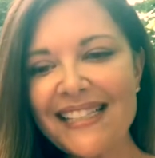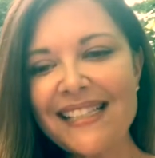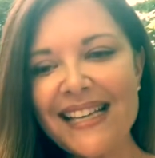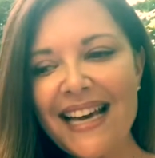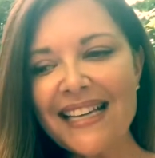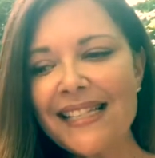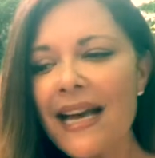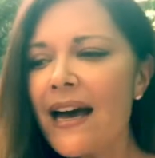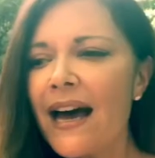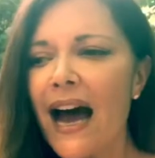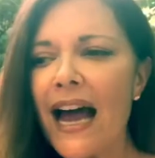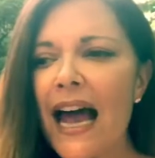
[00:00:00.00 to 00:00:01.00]
and says,
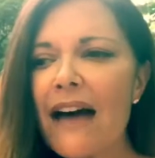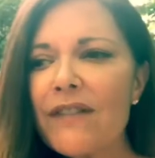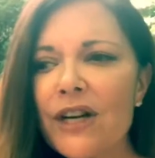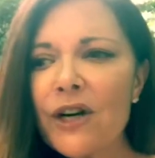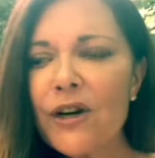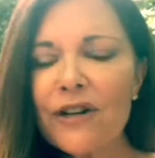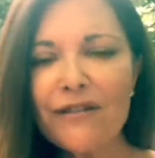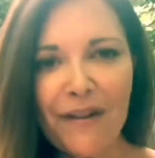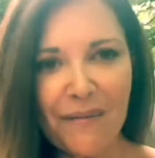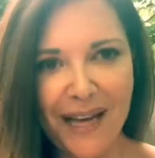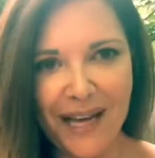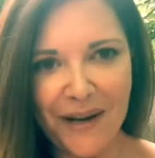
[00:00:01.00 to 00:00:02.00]
I haven't heard
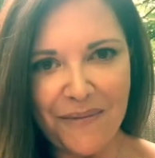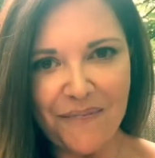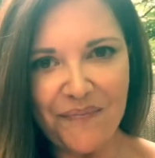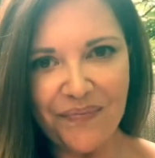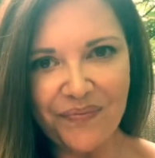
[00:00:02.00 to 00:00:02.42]
from him.